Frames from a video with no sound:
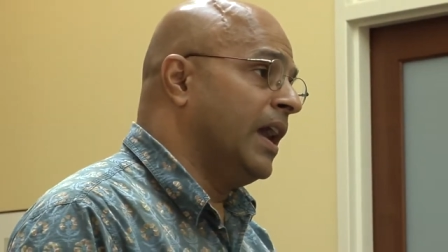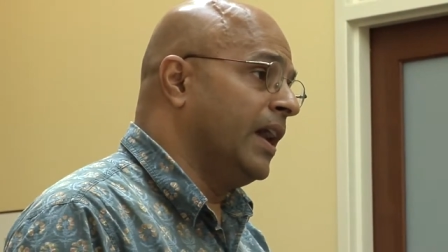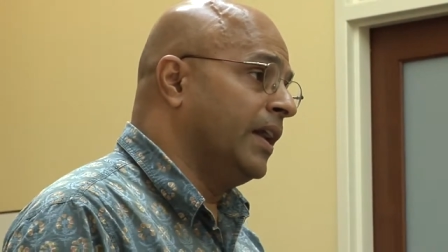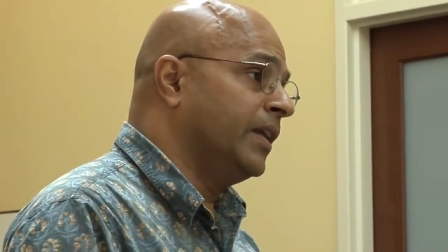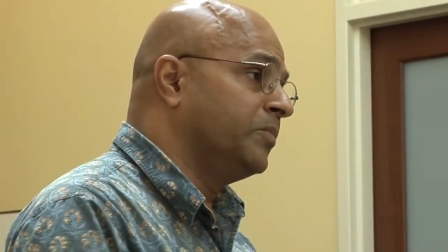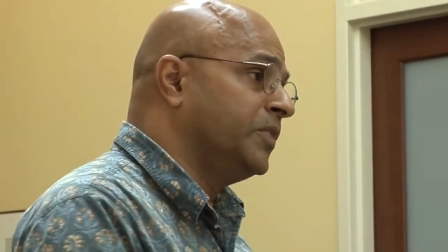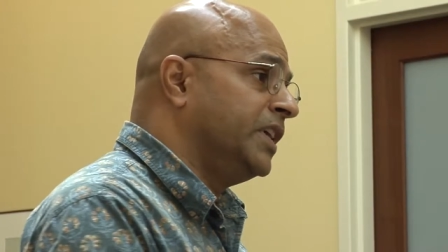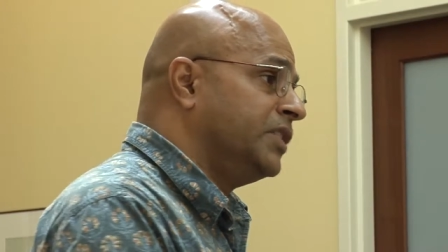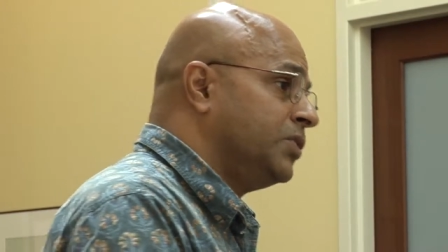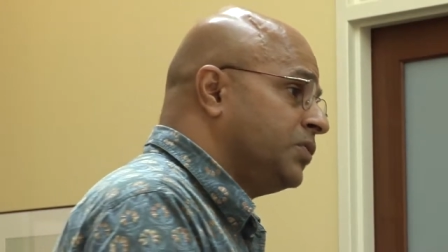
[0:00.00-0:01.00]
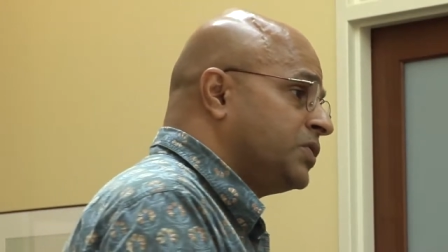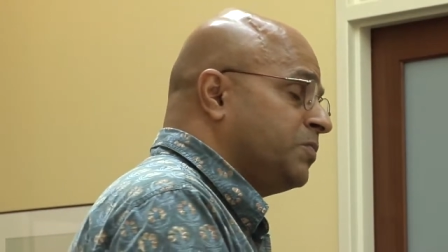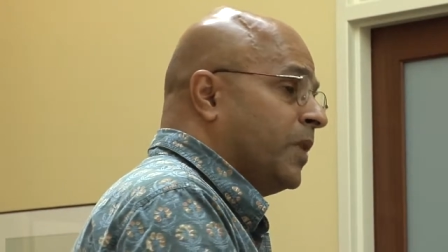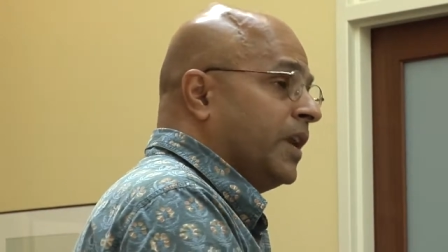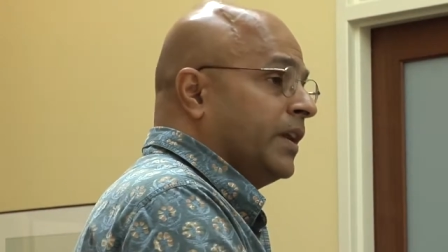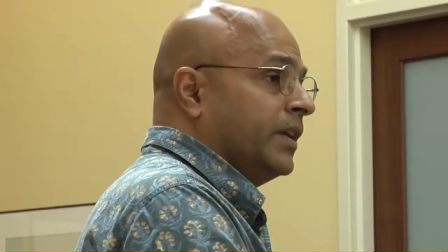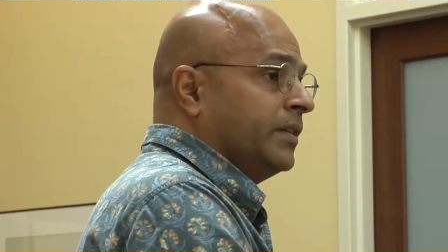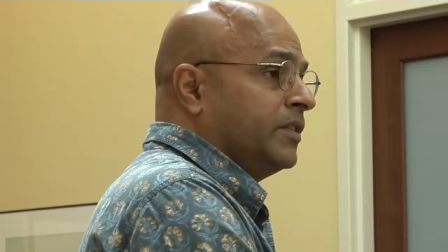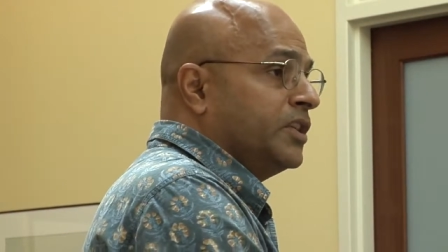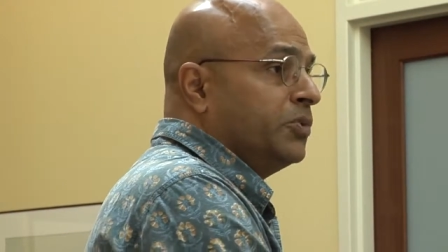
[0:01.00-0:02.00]
and being used by
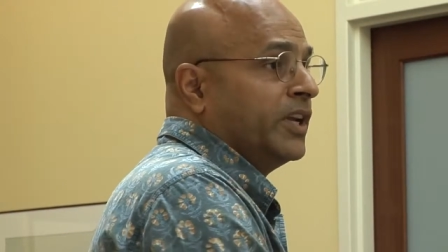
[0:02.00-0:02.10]
the New